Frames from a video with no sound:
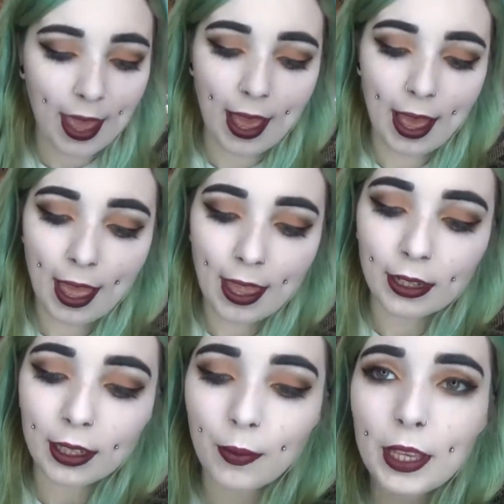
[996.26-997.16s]

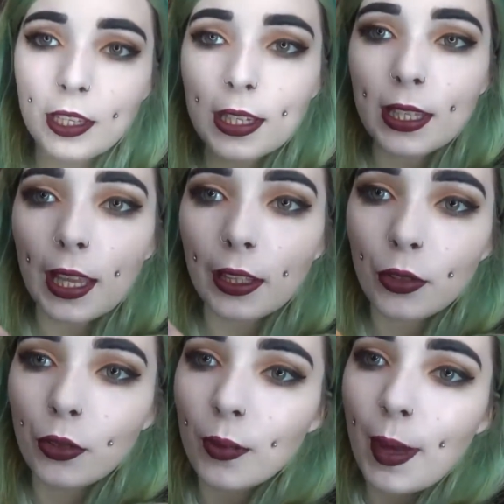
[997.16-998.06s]
And can we just like
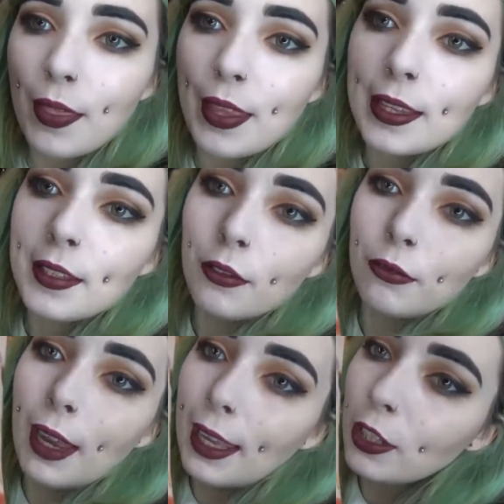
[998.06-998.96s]
talk about this
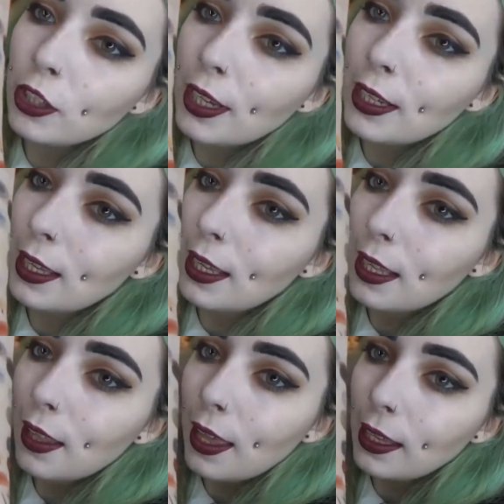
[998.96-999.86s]
relic shade here?
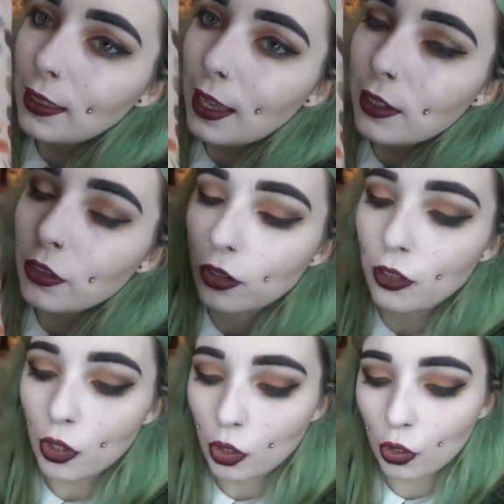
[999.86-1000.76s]
Like that is
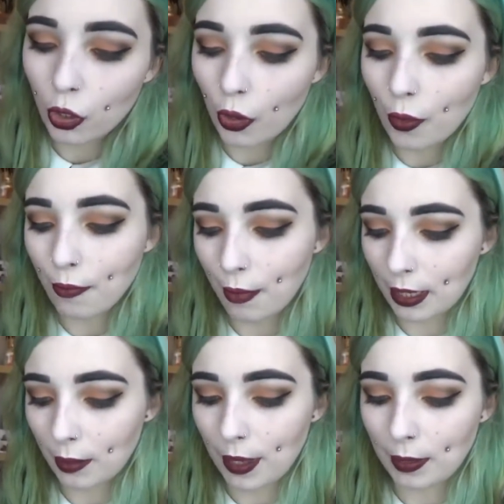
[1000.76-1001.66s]
just so
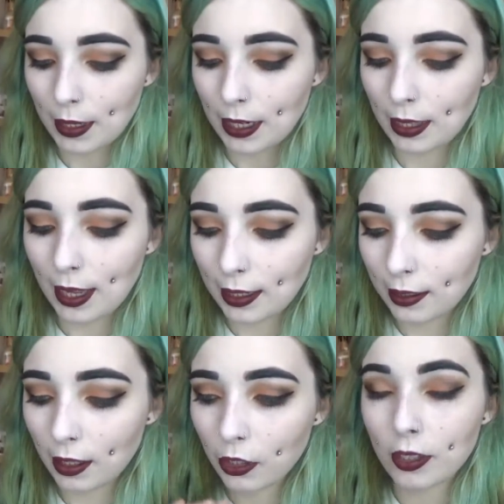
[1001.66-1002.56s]
mega pigmented. That is
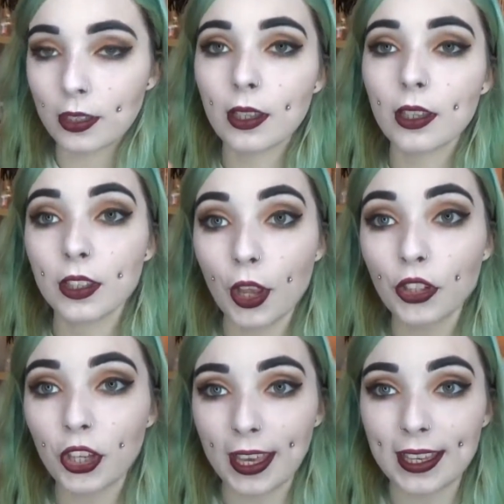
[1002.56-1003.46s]
such a,
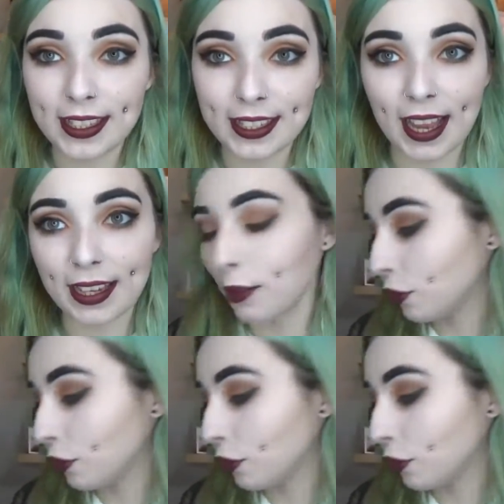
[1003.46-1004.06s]
such a standout